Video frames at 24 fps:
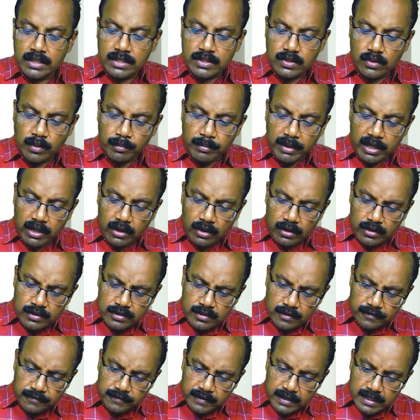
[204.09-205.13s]
So because
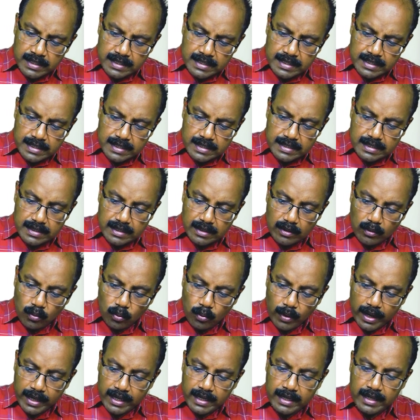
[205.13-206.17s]
of this
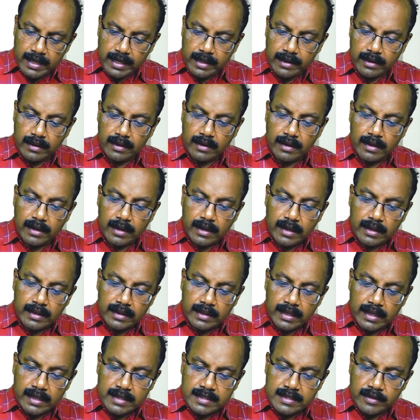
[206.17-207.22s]
winding,
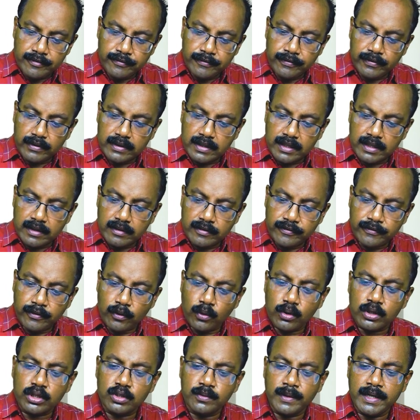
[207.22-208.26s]
there is the
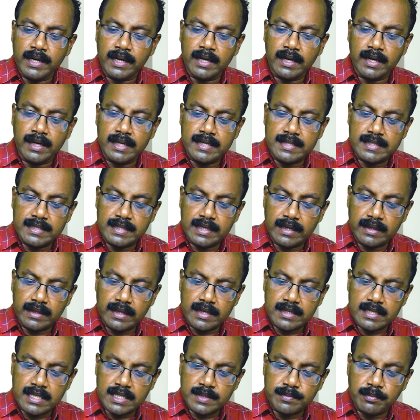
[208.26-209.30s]
4th ventricle is here. There
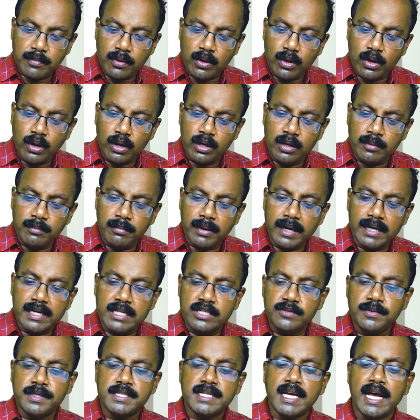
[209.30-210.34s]
is a small bulge
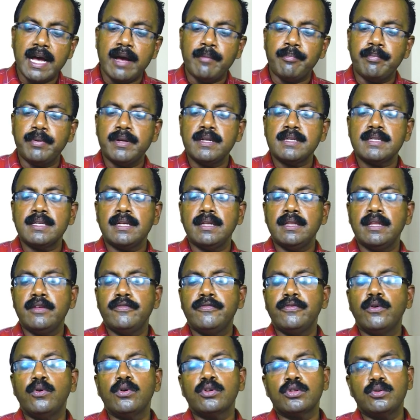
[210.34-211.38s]
which happens in the
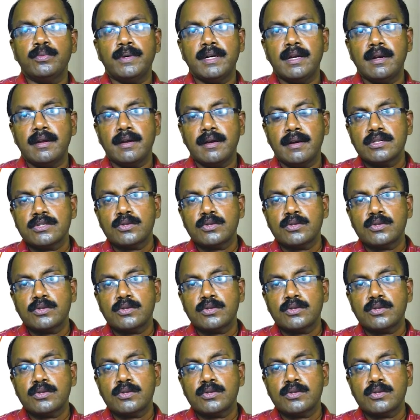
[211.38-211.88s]
4th ventricle.